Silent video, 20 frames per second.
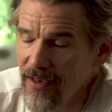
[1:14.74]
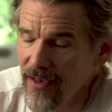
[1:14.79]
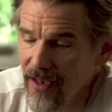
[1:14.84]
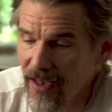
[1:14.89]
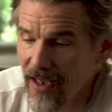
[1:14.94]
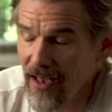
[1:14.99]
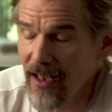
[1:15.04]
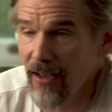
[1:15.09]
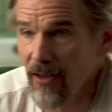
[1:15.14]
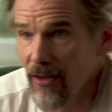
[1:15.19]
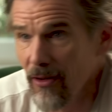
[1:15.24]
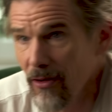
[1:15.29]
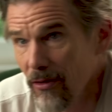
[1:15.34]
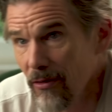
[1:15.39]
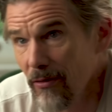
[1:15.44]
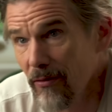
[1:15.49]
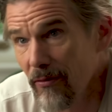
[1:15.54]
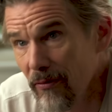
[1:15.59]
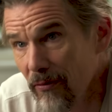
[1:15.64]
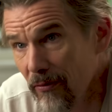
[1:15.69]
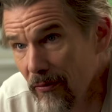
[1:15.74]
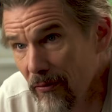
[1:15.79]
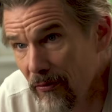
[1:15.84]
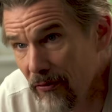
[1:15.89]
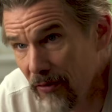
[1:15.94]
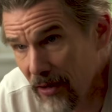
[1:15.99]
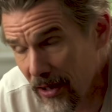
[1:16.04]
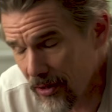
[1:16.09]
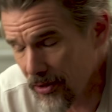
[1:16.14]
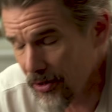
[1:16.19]
to kill
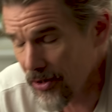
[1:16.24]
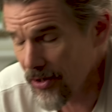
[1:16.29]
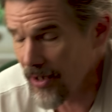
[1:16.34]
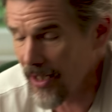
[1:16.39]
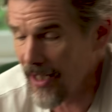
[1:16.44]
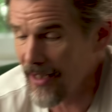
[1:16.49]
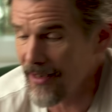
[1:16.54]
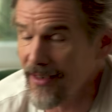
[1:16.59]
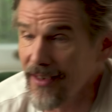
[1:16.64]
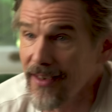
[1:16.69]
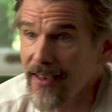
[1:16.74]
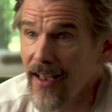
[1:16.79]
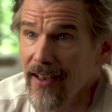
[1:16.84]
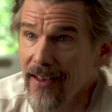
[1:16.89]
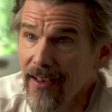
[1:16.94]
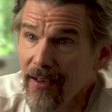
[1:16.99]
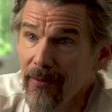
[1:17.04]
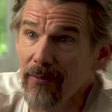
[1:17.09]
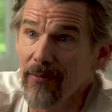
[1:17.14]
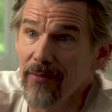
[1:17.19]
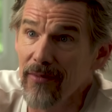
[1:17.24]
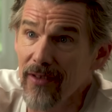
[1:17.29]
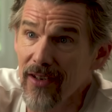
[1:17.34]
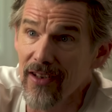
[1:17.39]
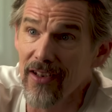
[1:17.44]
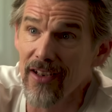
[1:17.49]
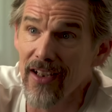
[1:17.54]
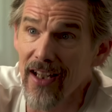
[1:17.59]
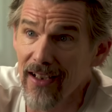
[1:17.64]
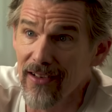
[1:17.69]
fish and send them to
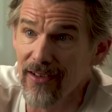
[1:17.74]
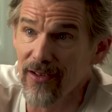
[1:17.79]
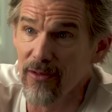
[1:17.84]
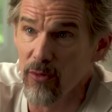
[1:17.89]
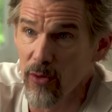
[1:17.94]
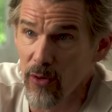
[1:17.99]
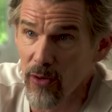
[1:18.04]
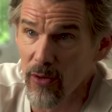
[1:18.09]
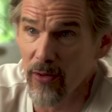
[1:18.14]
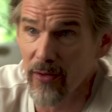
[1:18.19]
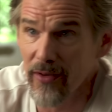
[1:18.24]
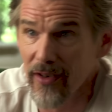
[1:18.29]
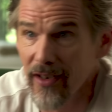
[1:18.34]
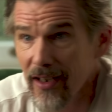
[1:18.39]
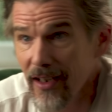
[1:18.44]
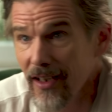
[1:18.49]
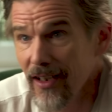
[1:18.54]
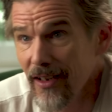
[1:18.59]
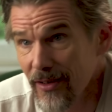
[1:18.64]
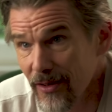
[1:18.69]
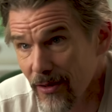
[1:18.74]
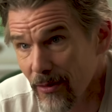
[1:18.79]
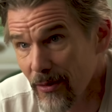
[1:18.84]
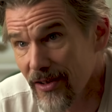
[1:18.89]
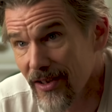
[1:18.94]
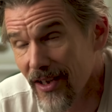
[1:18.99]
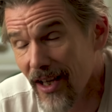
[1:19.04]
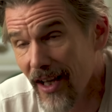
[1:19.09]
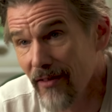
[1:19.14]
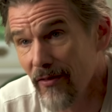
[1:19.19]
the next world. So
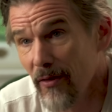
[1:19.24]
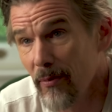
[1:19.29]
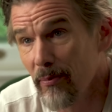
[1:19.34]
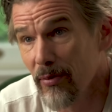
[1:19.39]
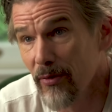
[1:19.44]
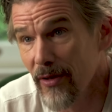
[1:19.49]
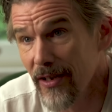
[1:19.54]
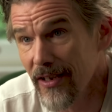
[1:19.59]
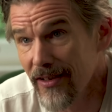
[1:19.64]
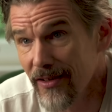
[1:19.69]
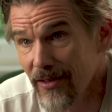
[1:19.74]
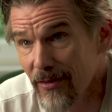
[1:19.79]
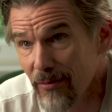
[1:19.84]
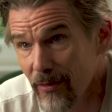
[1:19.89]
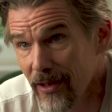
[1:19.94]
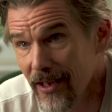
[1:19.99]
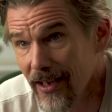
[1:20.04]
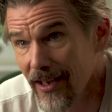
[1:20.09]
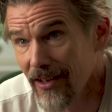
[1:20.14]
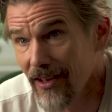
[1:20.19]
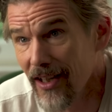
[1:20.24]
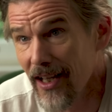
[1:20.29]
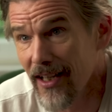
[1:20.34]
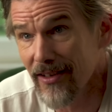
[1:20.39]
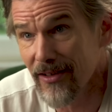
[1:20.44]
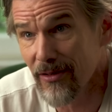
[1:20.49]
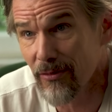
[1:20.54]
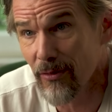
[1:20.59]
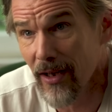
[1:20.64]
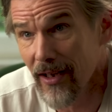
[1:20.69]
it's kind of a priest reading
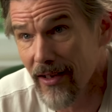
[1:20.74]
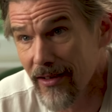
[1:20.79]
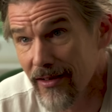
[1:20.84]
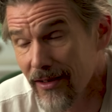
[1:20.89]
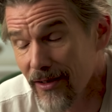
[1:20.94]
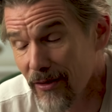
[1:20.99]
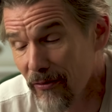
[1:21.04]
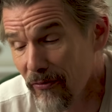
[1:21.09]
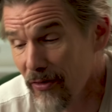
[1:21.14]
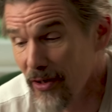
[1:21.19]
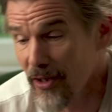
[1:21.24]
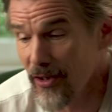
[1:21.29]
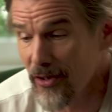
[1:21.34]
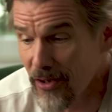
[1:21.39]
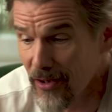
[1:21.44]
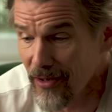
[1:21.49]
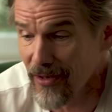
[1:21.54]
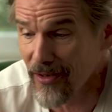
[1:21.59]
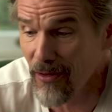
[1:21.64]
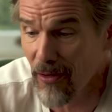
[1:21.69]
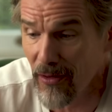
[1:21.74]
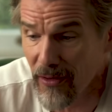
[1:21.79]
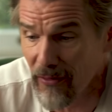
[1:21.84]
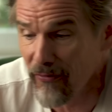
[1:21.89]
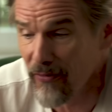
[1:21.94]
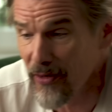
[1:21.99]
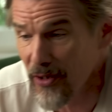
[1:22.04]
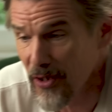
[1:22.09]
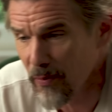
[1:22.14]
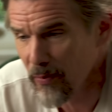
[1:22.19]
last rites to fish, and it's called a
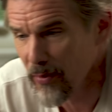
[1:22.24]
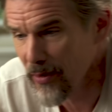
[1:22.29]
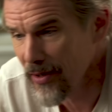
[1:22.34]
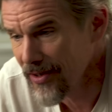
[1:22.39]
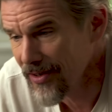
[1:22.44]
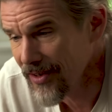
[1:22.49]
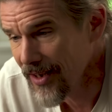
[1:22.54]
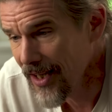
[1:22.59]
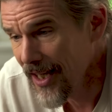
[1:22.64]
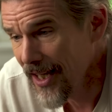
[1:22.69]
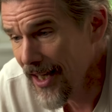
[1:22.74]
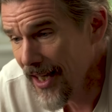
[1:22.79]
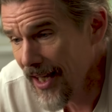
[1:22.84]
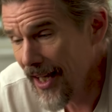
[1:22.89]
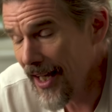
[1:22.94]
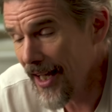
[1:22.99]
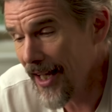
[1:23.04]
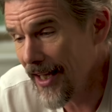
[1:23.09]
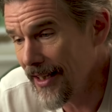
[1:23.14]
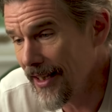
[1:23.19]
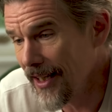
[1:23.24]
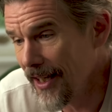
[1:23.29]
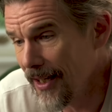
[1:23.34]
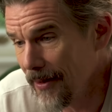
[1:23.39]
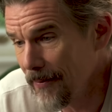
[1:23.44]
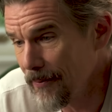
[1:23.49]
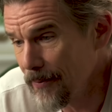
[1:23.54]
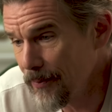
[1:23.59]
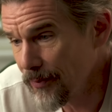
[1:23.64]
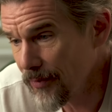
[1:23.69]
fish priest. And
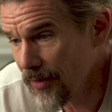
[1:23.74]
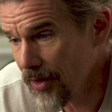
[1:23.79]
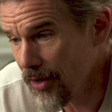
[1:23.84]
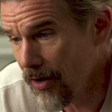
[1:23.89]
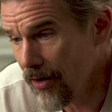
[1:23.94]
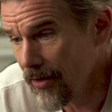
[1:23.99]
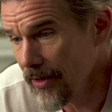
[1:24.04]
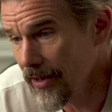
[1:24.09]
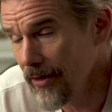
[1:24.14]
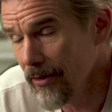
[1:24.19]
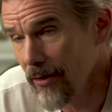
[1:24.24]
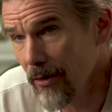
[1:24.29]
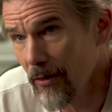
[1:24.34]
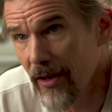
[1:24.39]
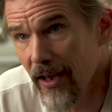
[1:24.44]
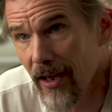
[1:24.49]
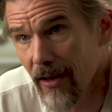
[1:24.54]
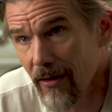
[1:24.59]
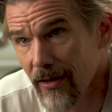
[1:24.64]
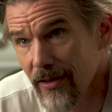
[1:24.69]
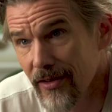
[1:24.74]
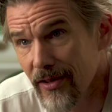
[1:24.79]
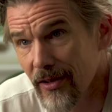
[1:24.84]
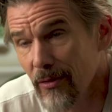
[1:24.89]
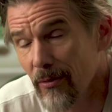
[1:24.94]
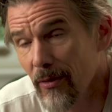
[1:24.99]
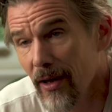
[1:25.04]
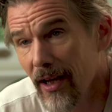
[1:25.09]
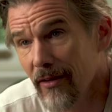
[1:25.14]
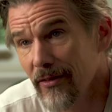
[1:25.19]
uh, our hero carries it
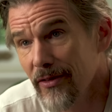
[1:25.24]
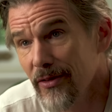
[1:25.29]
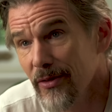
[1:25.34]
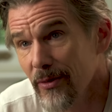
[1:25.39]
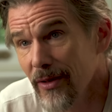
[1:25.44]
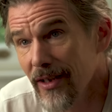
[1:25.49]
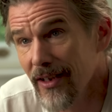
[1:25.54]
around to